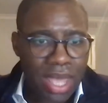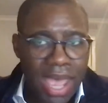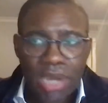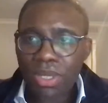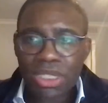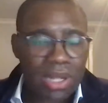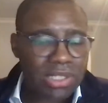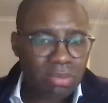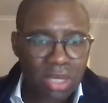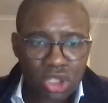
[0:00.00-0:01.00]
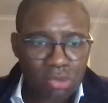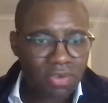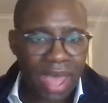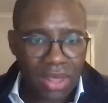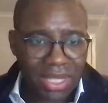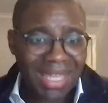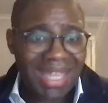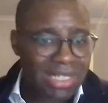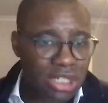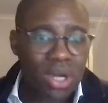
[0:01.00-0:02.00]
and reach out to me in terms of how they can
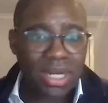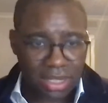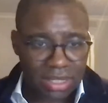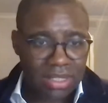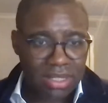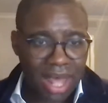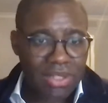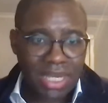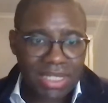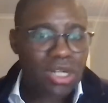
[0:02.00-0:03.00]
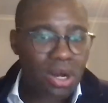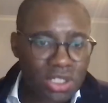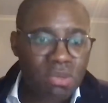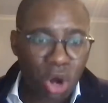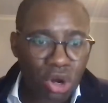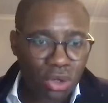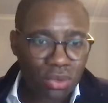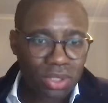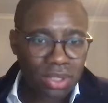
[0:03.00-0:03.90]
get started, how to get started tomorrow.